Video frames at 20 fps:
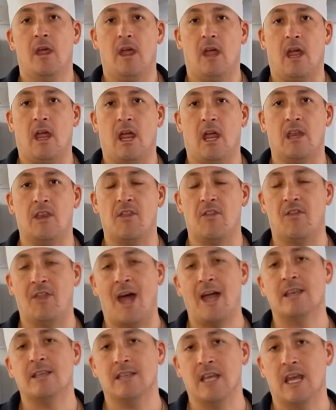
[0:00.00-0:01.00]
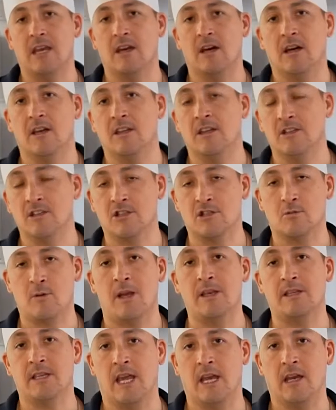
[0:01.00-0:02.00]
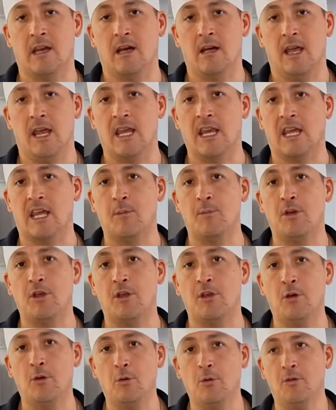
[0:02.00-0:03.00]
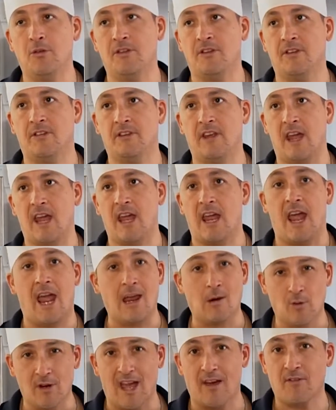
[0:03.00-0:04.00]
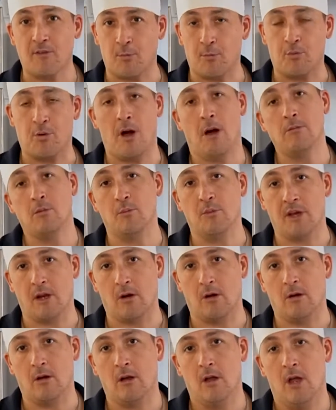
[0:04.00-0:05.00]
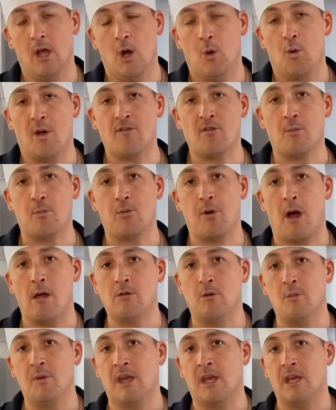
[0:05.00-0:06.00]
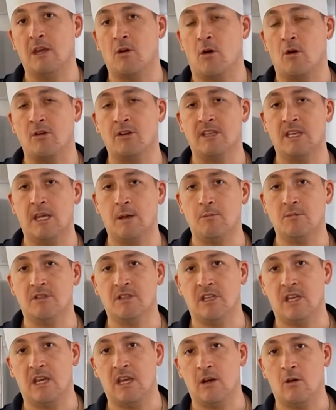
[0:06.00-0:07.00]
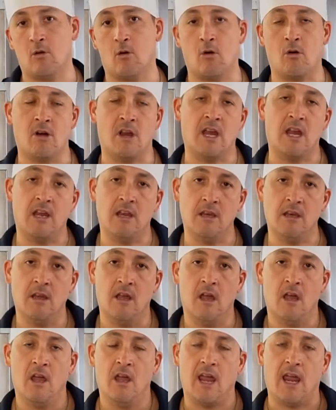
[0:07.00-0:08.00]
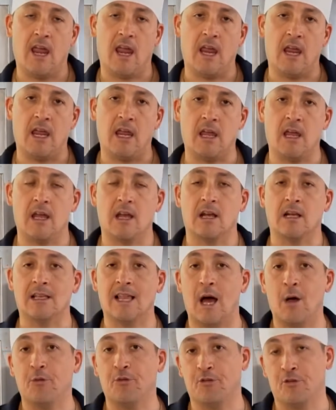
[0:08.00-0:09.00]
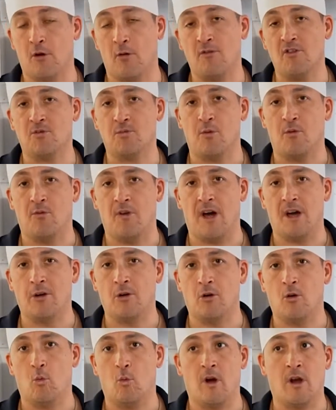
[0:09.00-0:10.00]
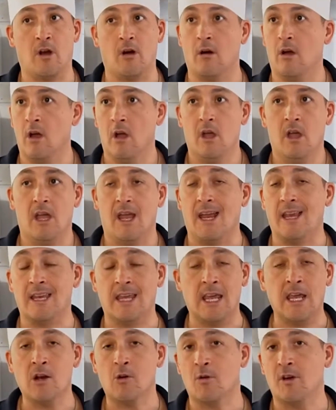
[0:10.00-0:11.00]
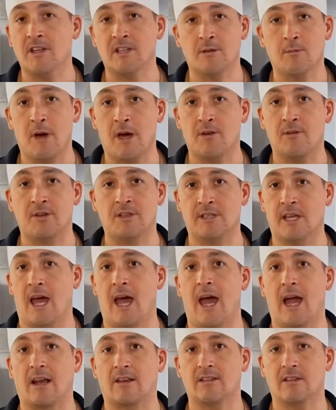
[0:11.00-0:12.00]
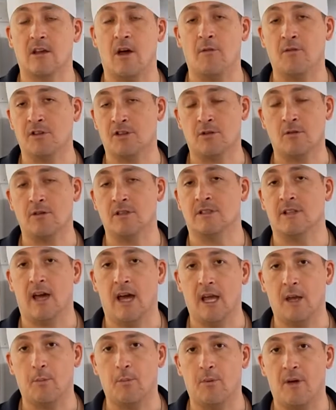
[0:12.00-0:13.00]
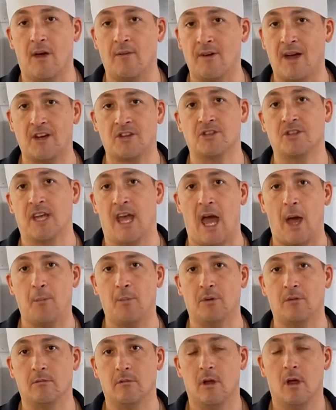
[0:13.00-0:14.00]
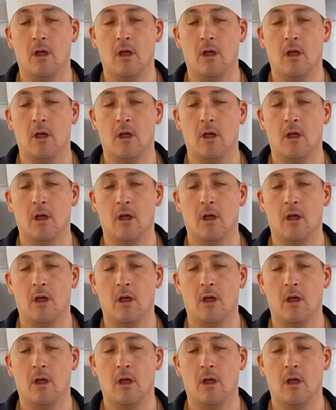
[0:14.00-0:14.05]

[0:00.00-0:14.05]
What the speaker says: And that data is threat data, and it can be used to say, hey, we have a problem here. We have a problem in our DMZ or in a cloud service provider where an increased amount of attacks of a certain type have actually happened.